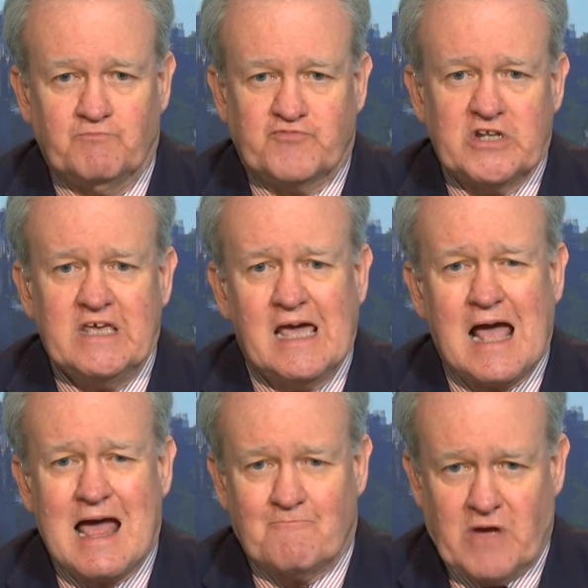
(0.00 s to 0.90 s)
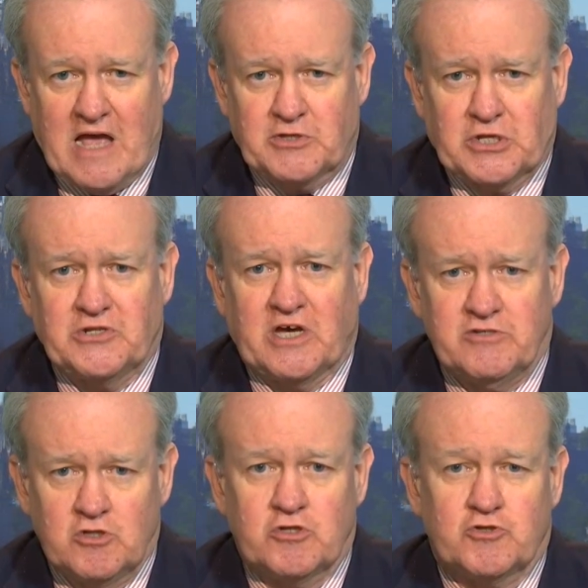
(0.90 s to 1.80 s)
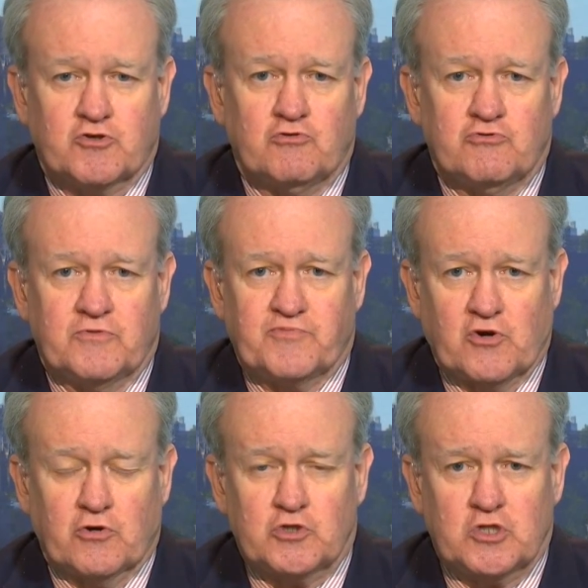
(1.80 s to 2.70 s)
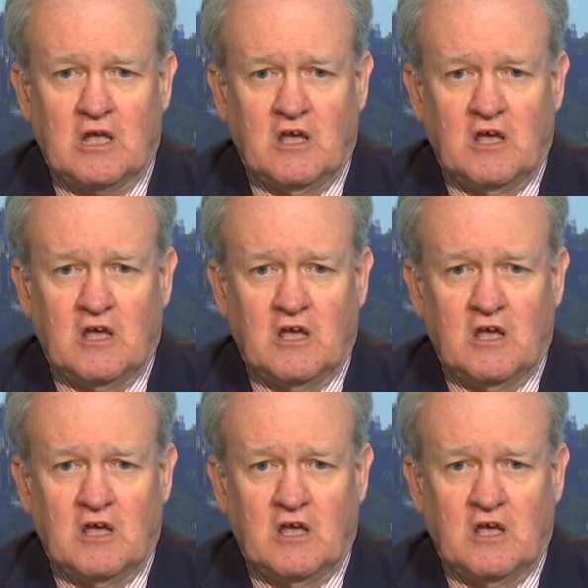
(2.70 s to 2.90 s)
pretty haphazard, uncontrolled approach